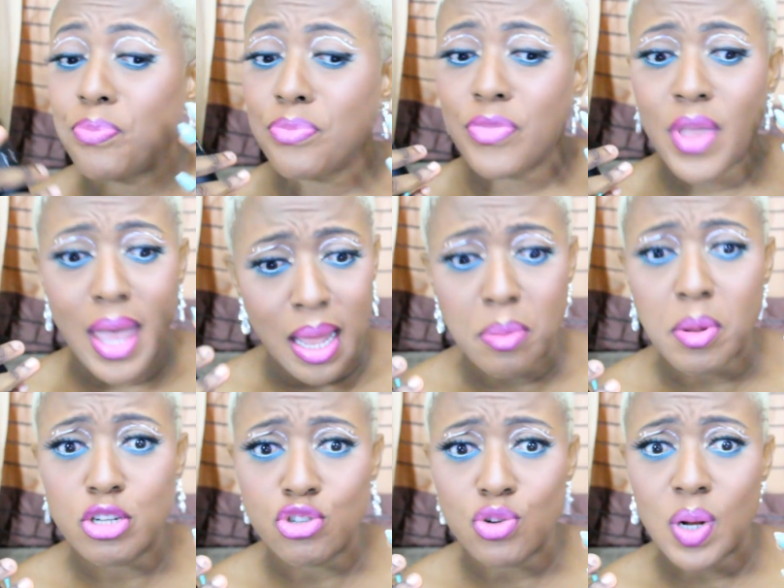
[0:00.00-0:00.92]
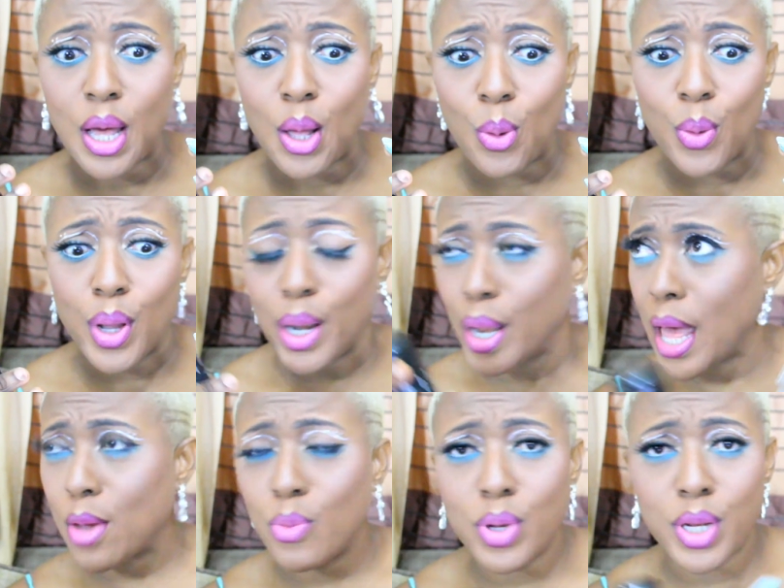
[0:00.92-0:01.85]
to help control that oil.
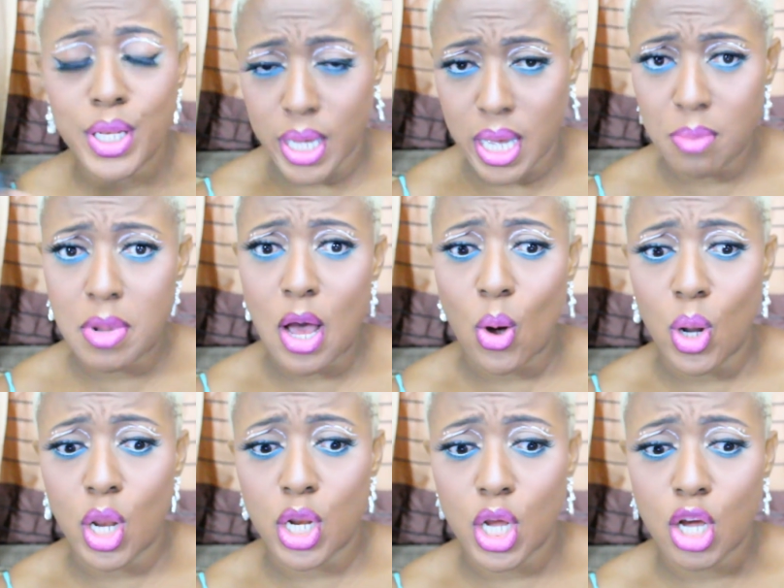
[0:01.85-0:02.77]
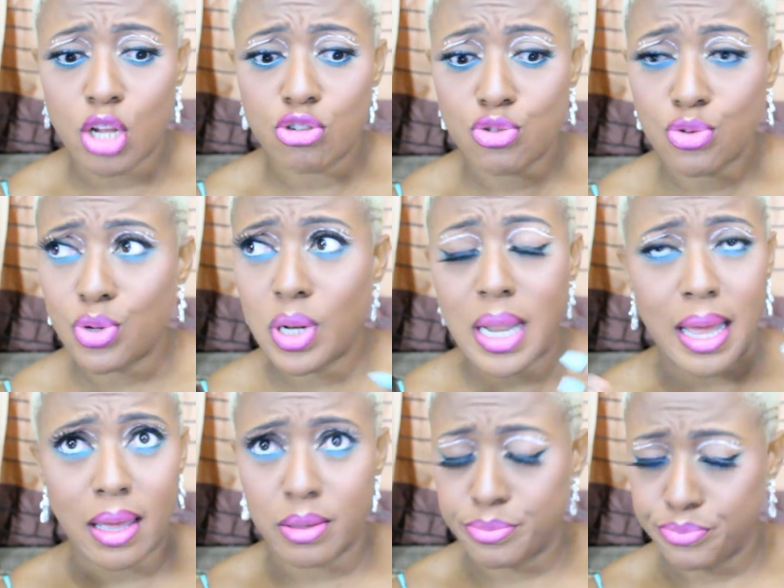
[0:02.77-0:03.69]
Like, we need to keep that oil under control,
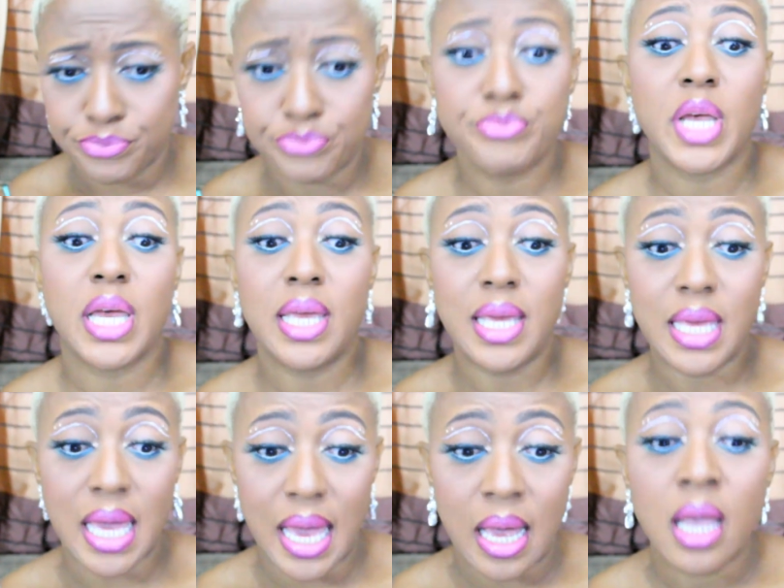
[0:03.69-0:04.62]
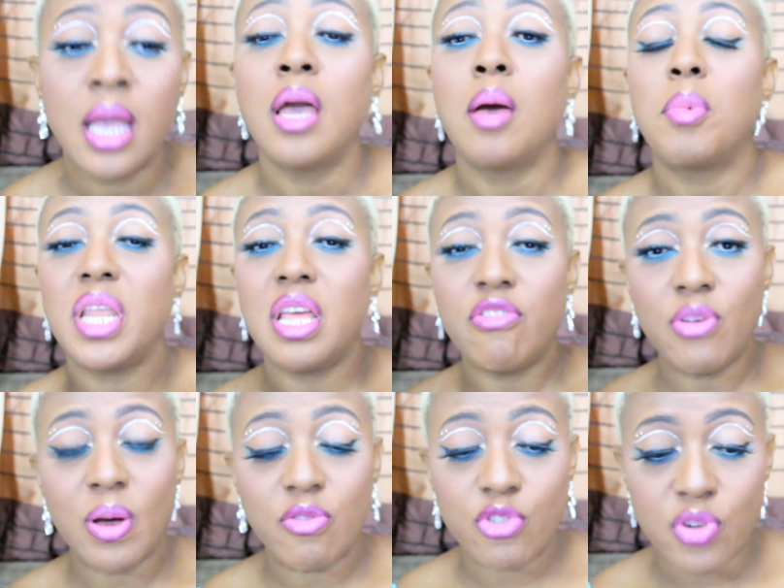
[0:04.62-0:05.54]
like, yeah. But if you
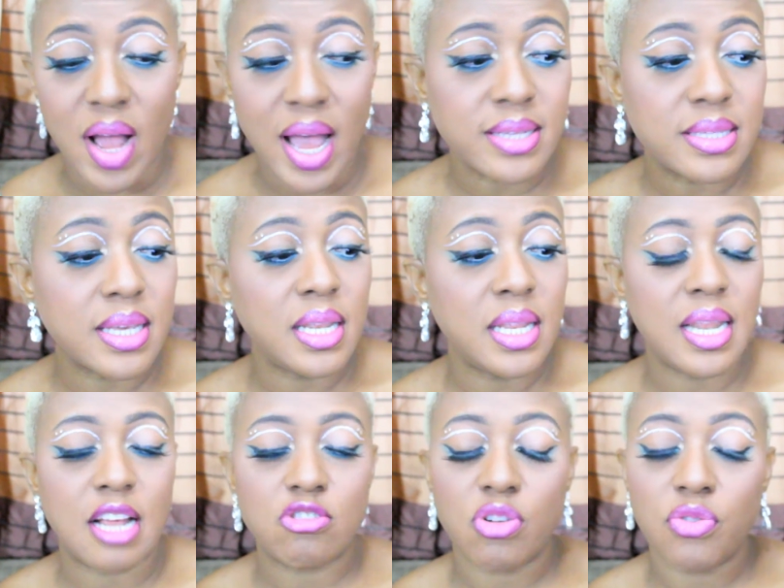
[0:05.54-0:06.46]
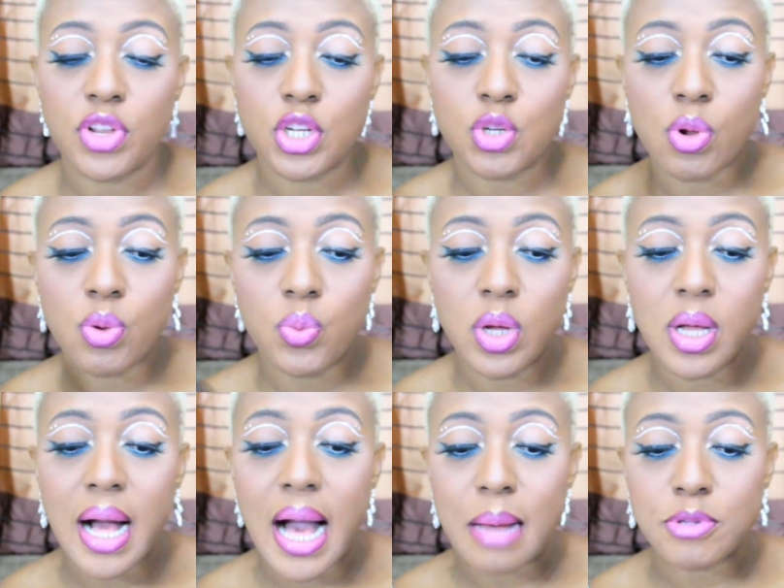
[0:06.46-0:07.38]
have dry skin, the natural finish would
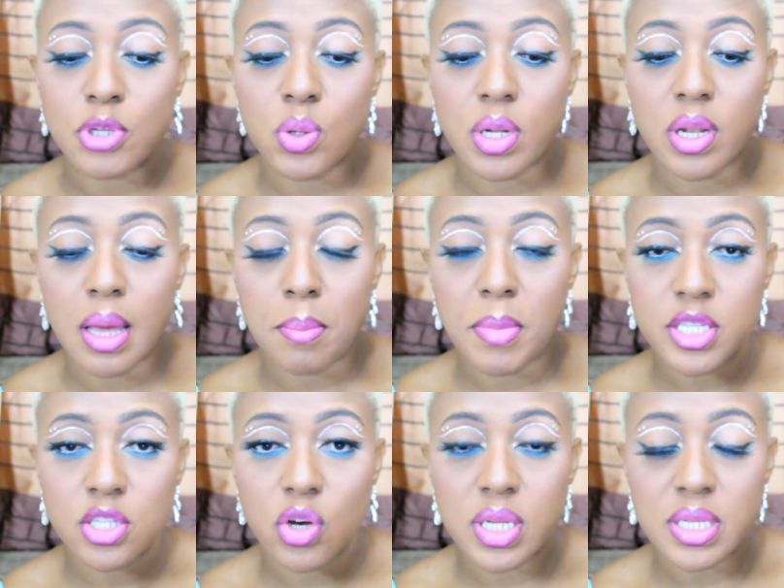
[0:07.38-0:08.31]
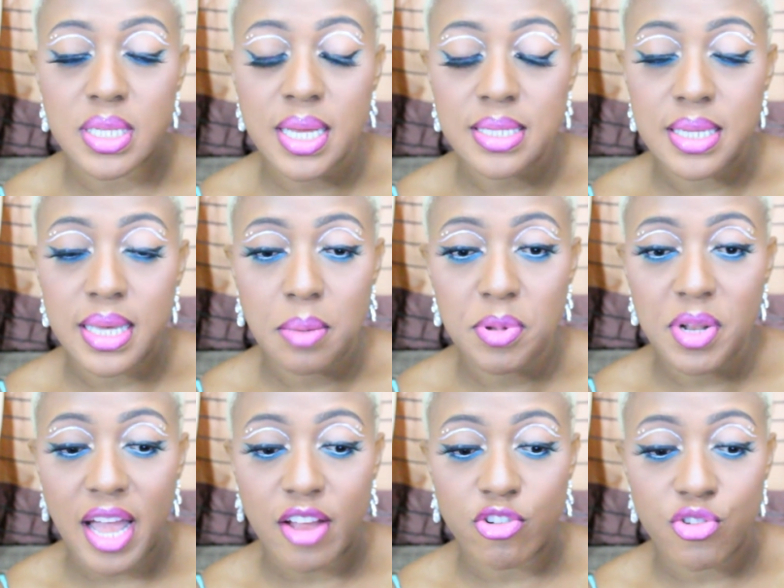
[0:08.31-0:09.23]
work absolutely amazing on the skin to keep it
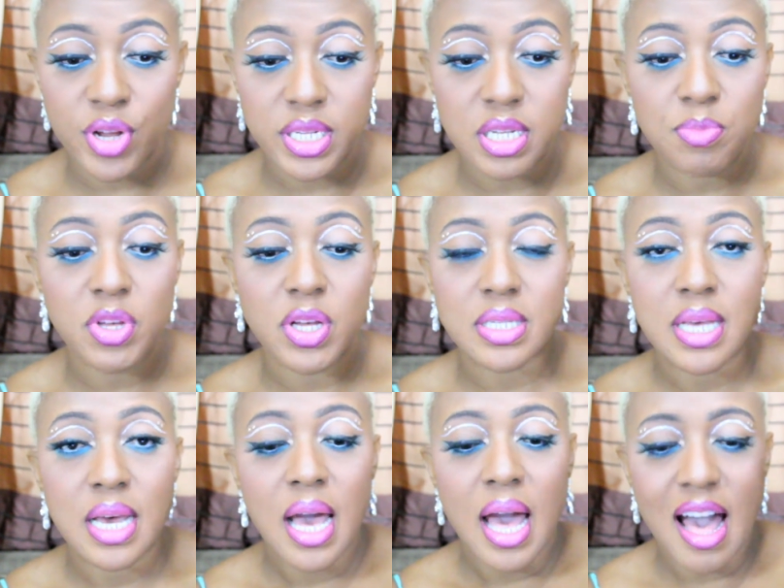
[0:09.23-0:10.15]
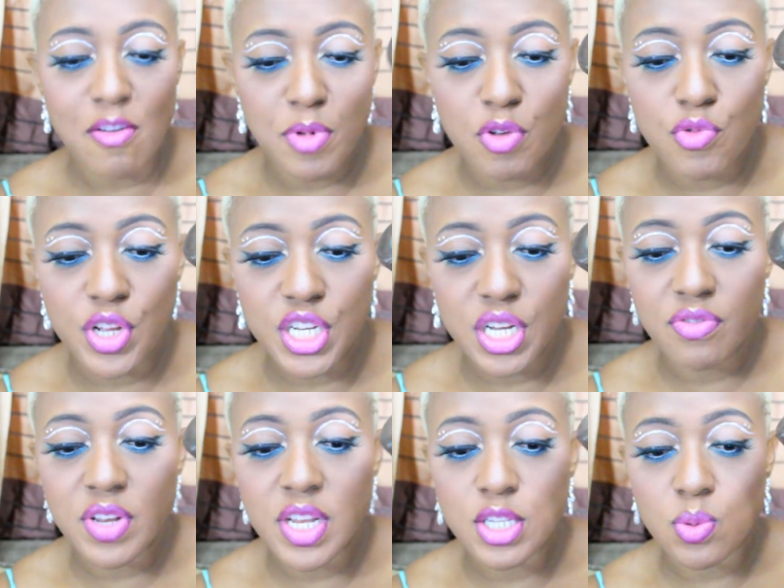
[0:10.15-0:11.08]
hydrated, because I've been reaching
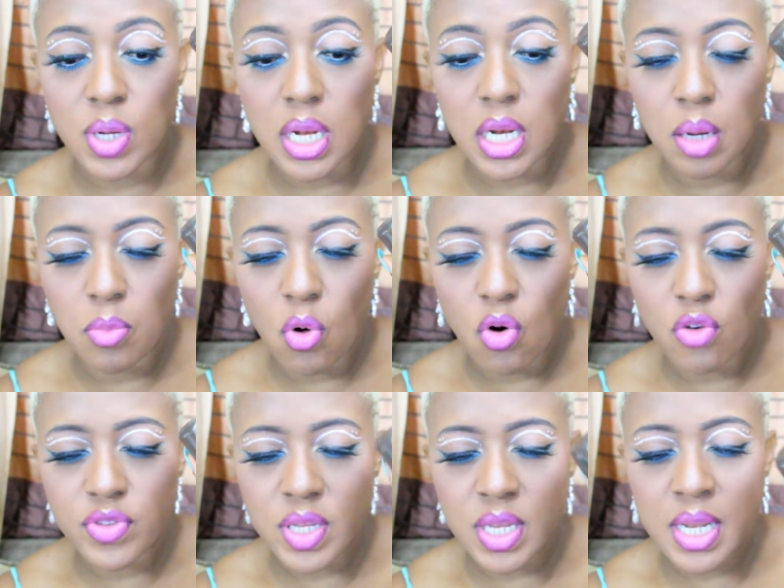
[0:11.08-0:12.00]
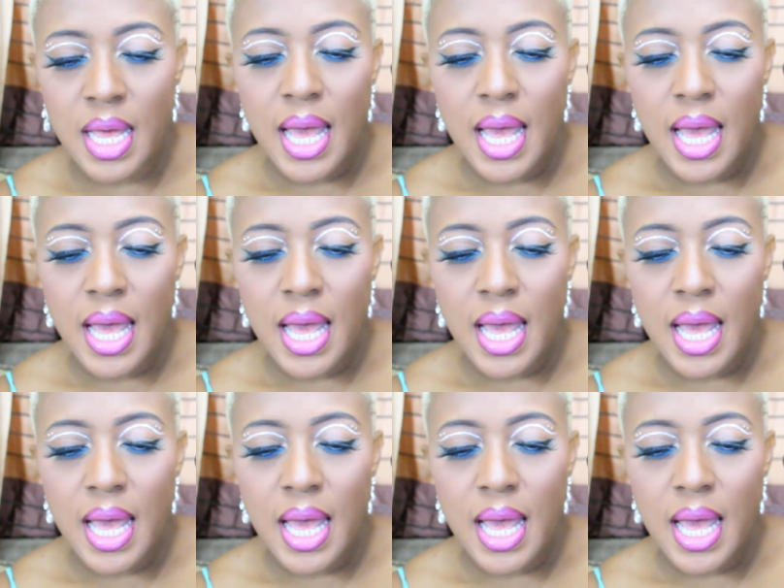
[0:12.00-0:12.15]
for this one a little more often